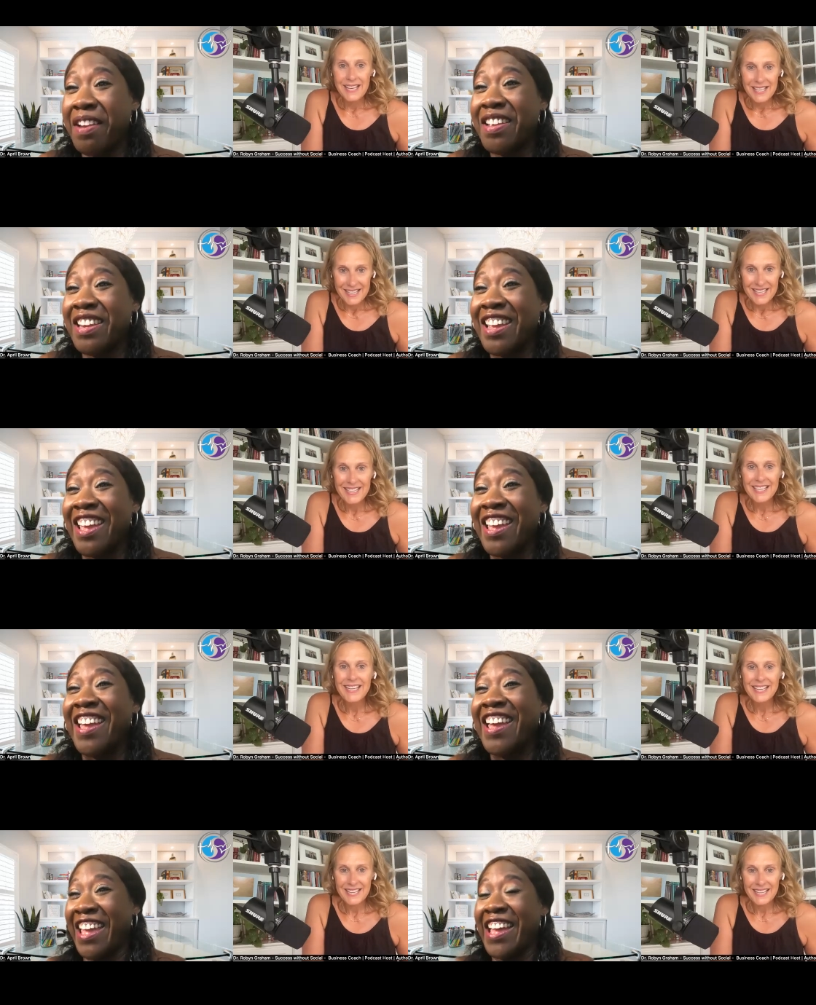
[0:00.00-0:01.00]
Speaker 1: it,
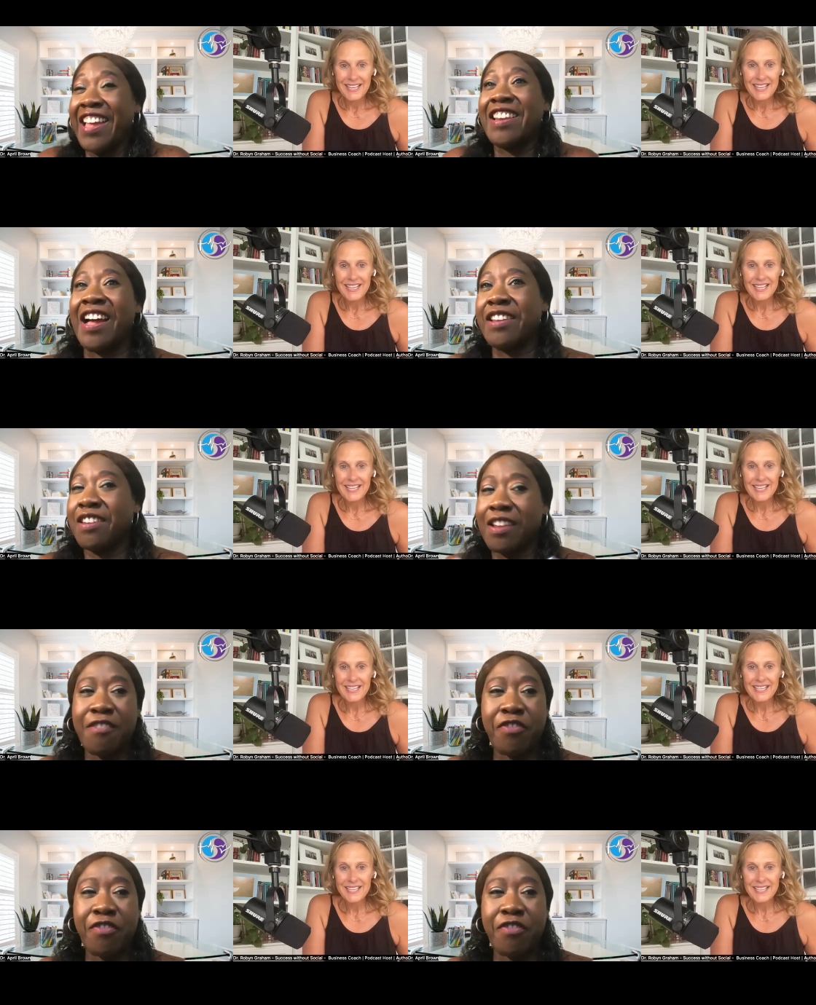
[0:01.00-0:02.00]
and I
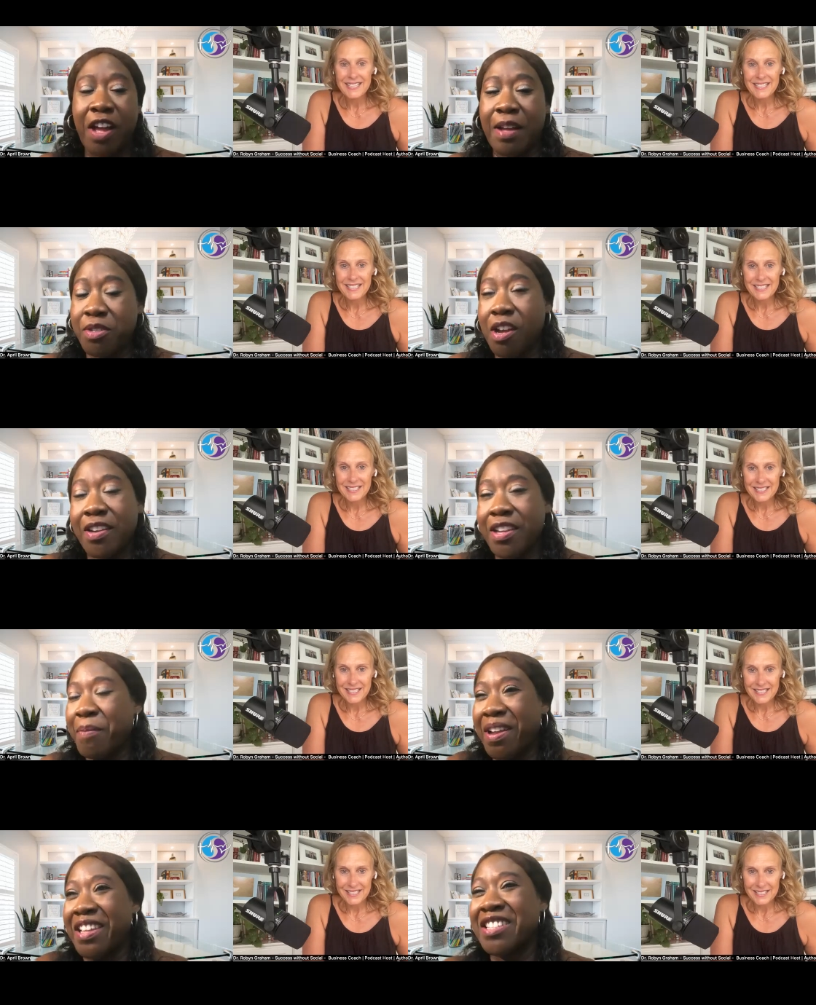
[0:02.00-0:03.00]
love talking
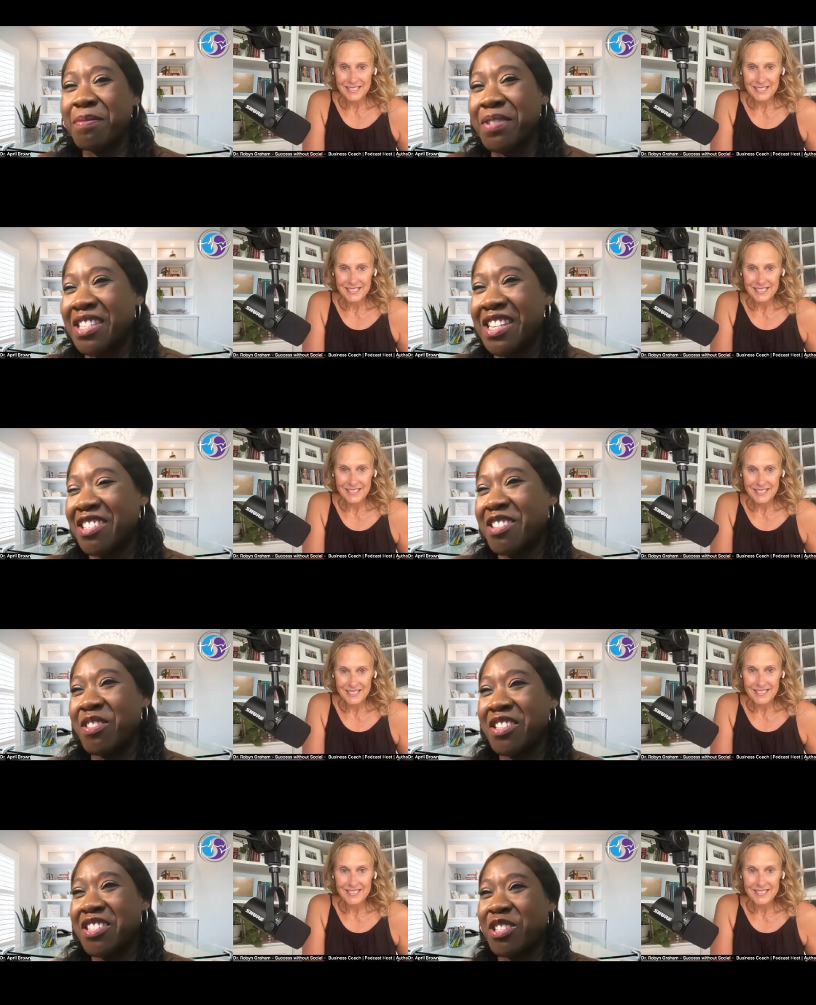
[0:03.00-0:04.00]
about intimacy. So
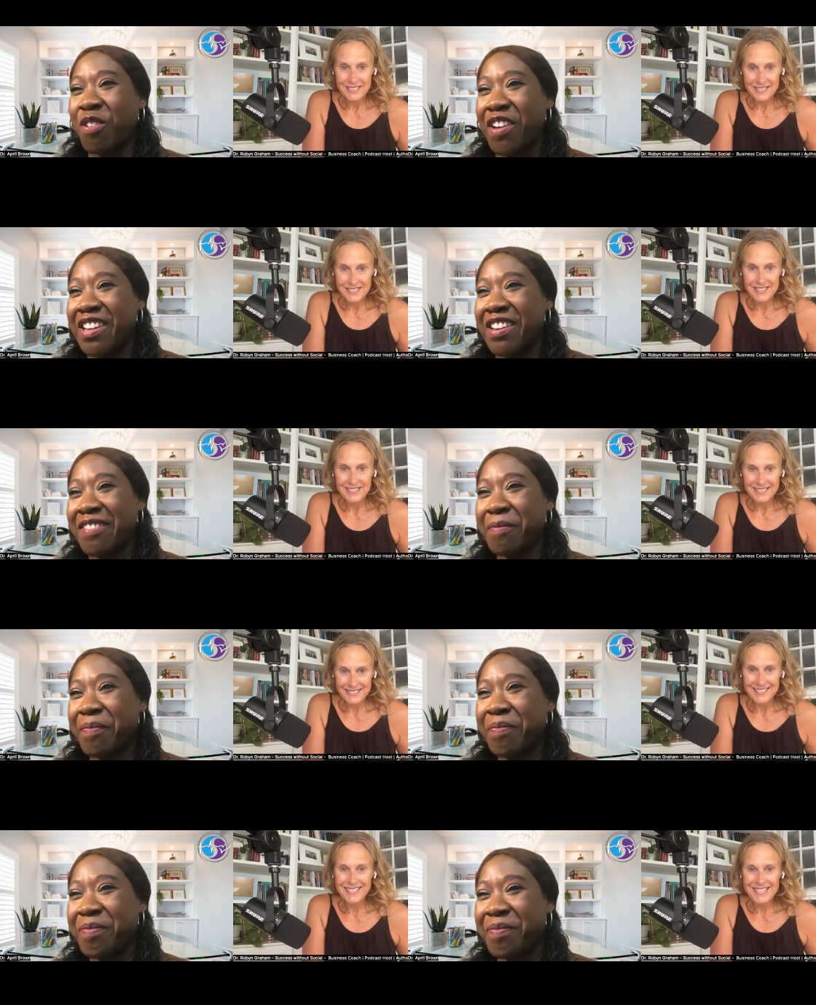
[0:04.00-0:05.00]
this is great.
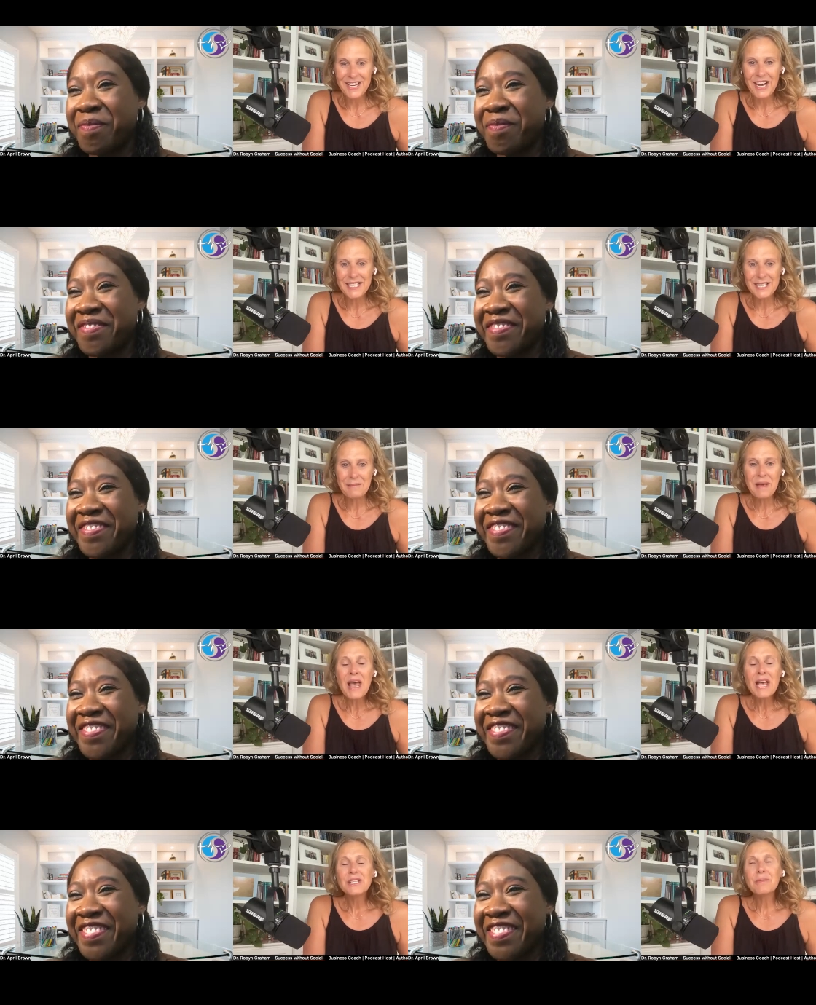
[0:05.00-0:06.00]
That's
Speaker 2: awesome.
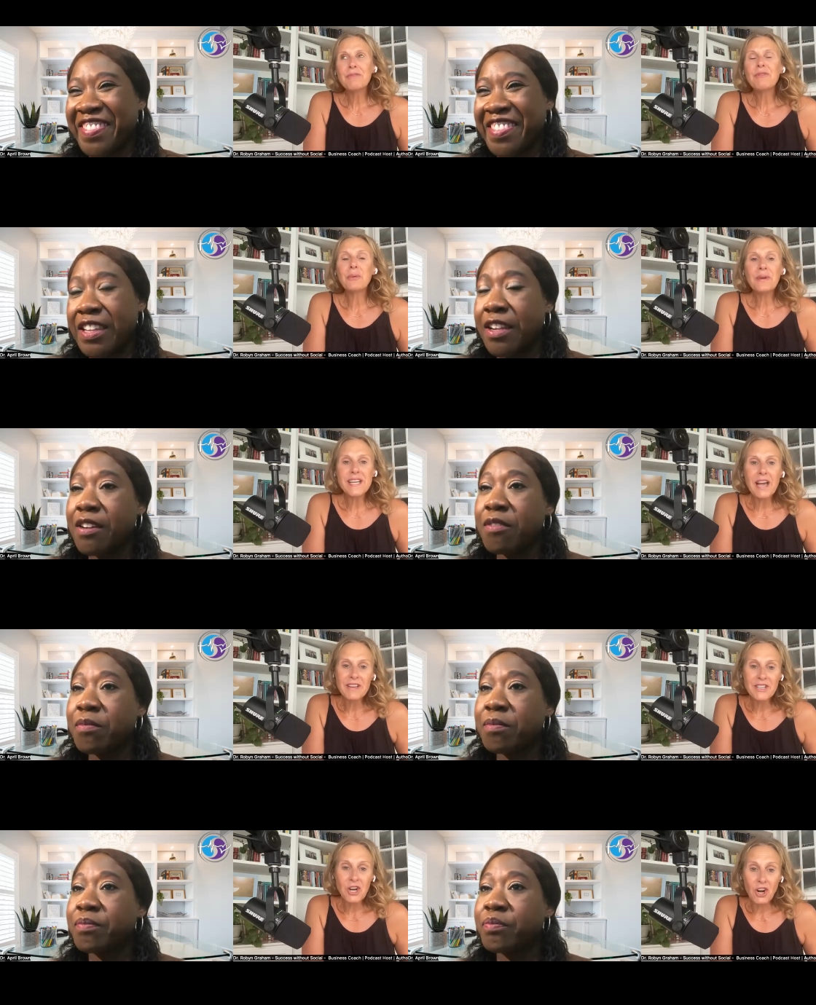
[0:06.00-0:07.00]
So before we
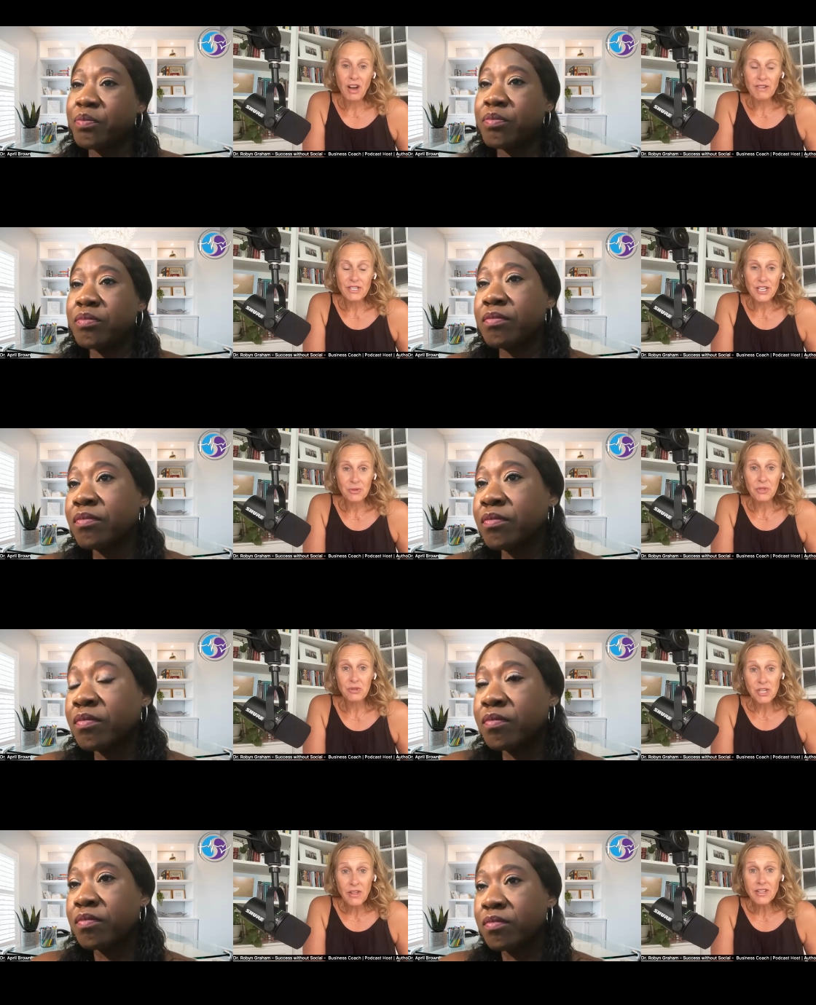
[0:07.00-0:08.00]
dive into our conversation, will
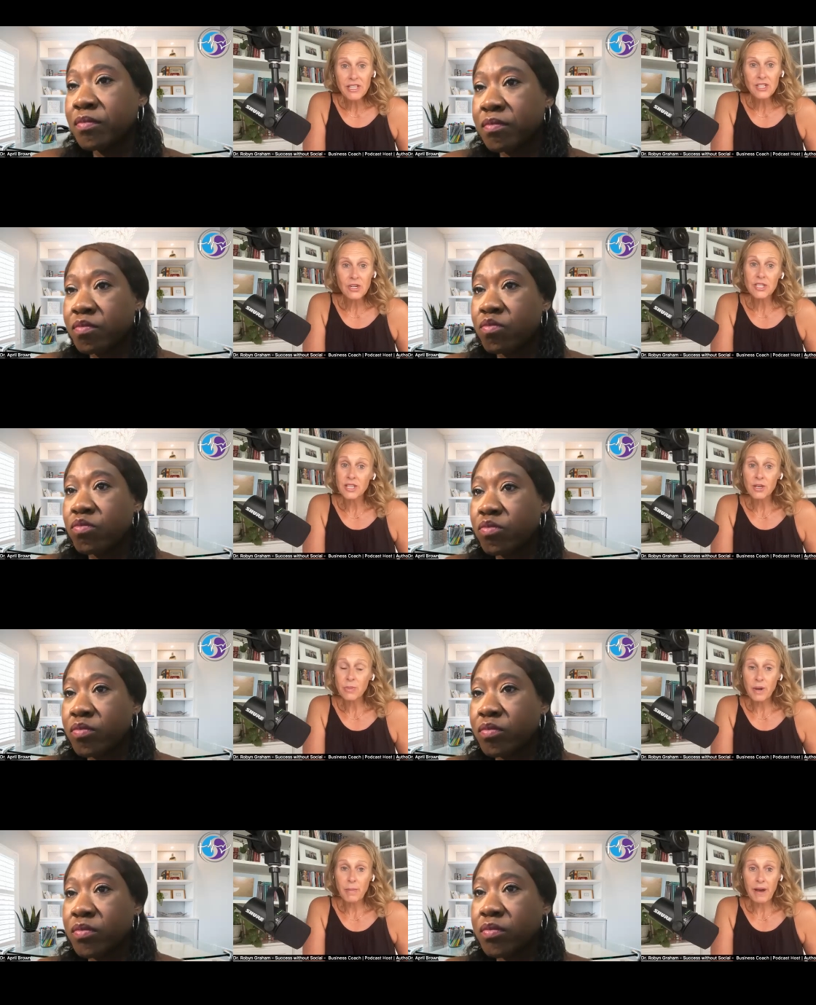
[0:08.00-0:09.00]
you tell the listeners a little
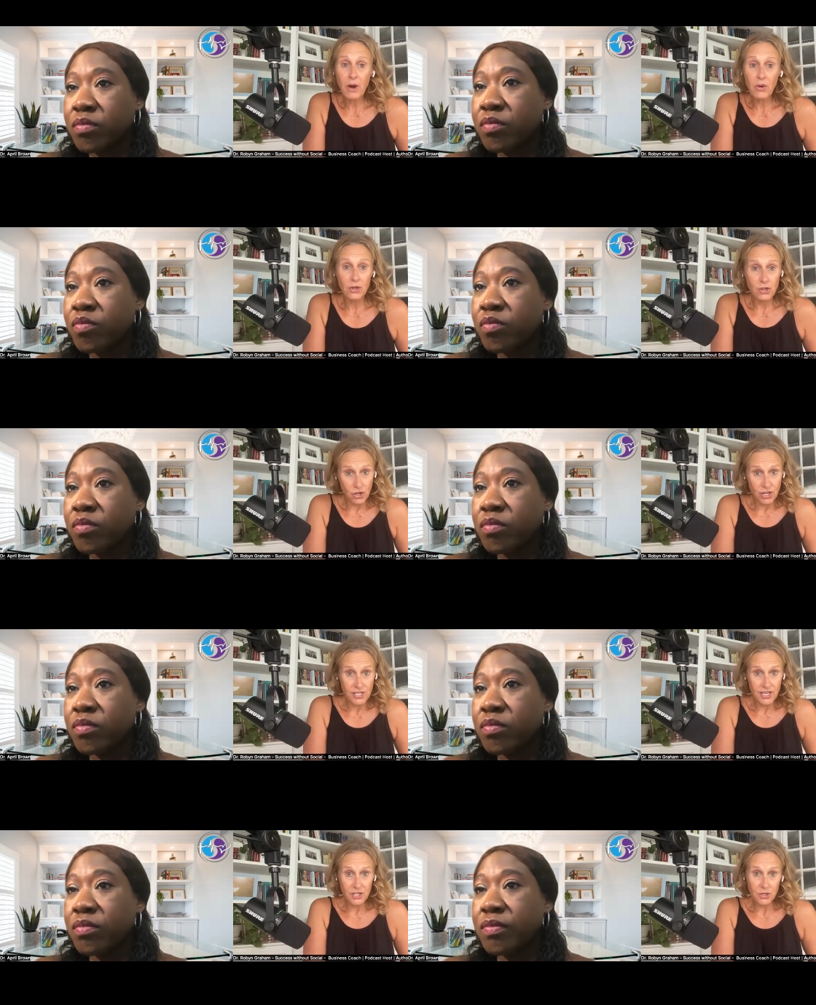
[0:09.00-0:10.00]
bit about your journey
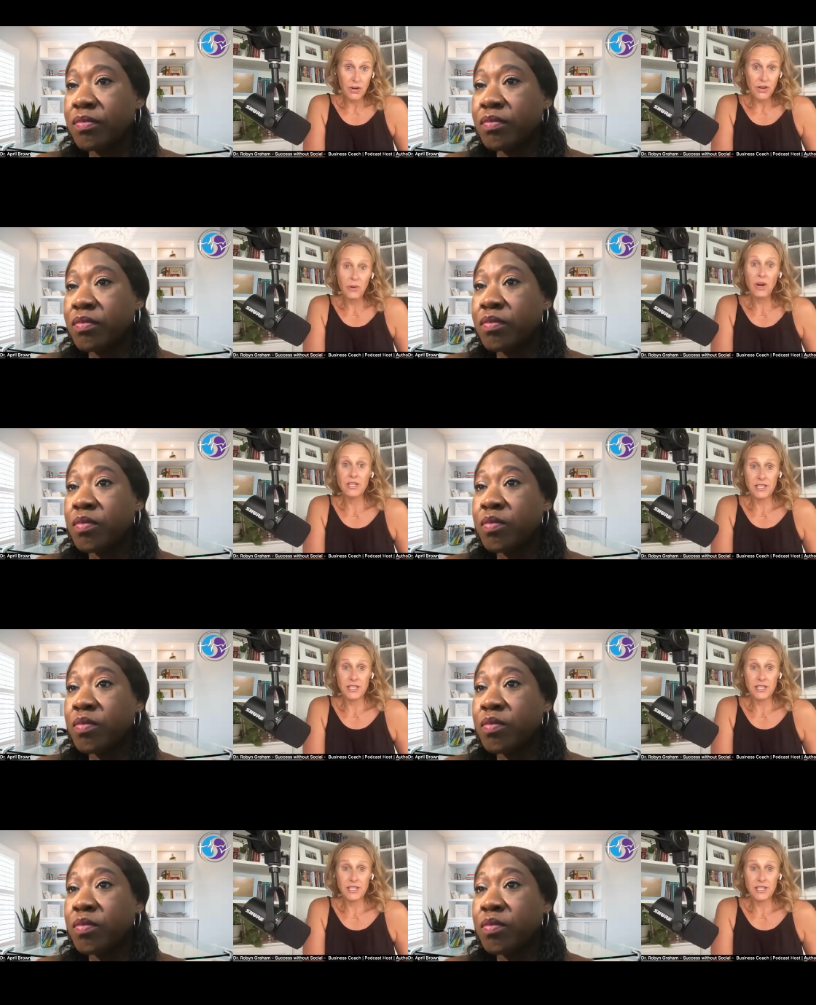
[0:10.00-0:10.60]
to get to where you are